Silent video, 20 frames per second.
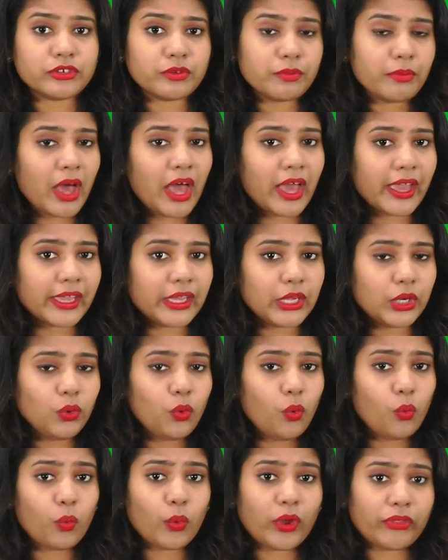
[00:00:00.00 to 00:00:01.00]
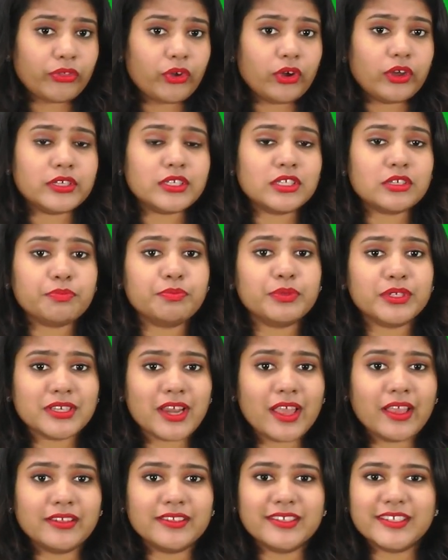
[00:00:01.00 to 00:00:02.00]
determine whether a
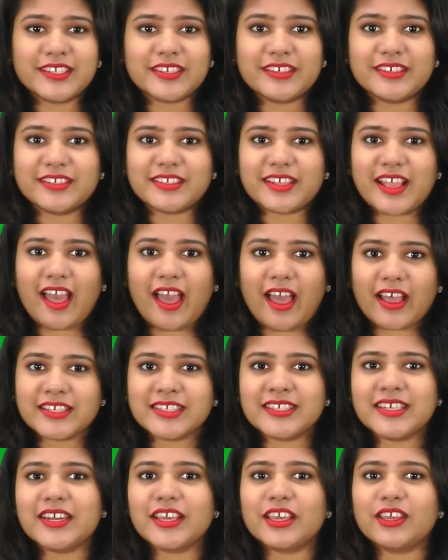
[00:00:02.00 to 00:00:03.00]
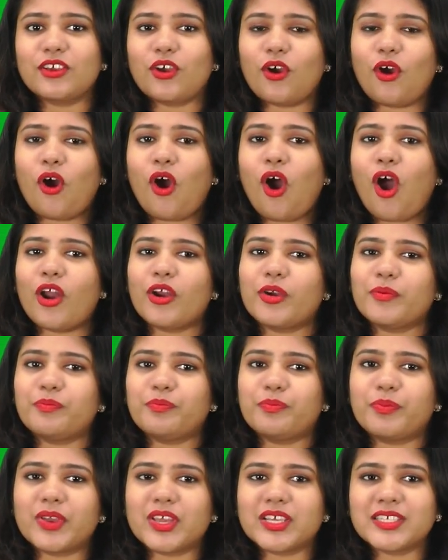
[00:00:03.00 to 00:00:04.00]
substance is acidic or
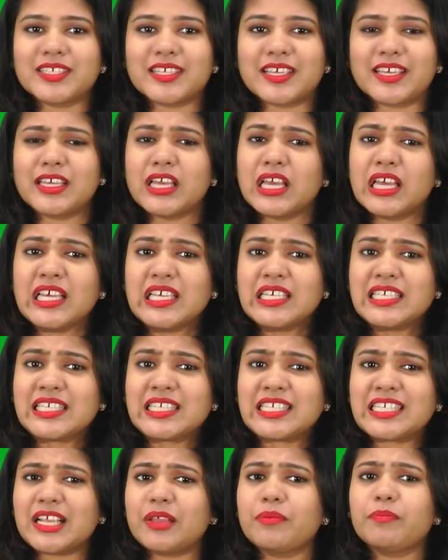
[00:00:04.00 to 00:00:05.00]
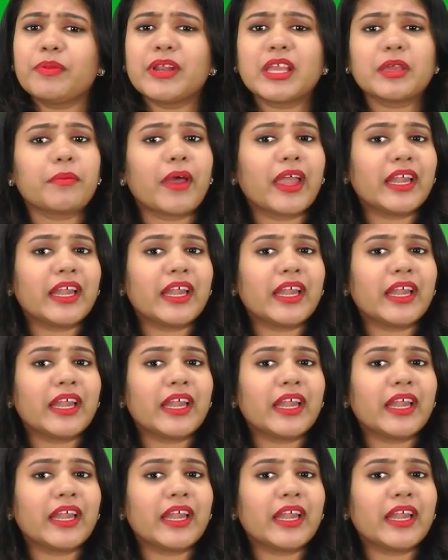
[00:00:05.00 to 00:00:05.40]
basic simply